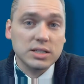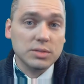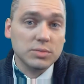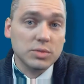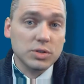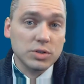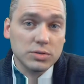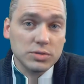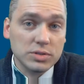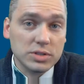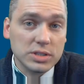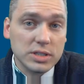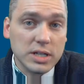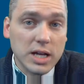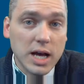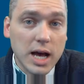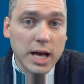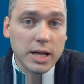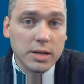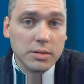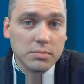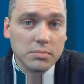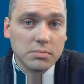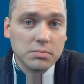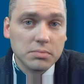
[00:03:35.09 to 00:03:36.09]
someone who's
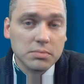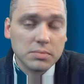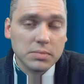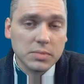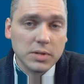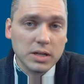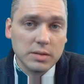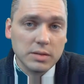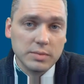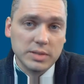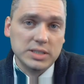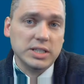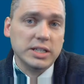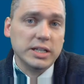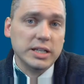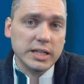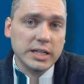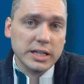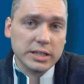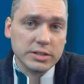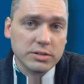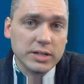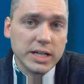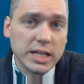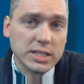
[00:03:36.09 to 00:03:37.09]
not going to be sitting
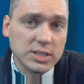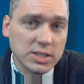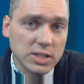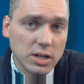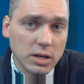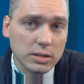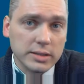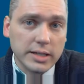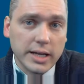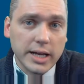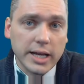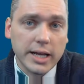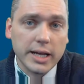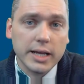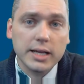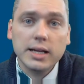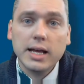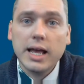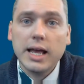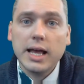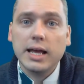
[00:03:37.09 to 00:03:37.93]
at their desk all day,